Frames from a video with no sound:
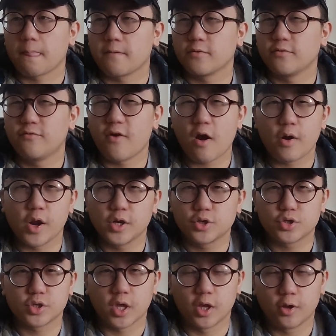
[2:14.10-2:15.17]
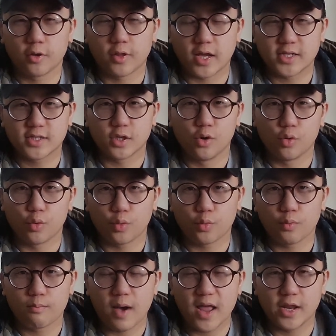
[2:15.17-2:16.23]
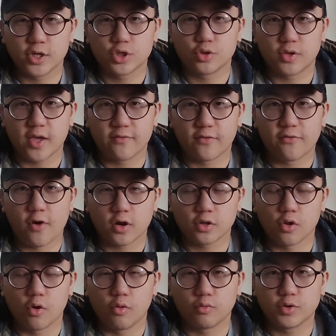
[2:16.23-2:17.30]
Very interesting. I still manage to give a fuck though.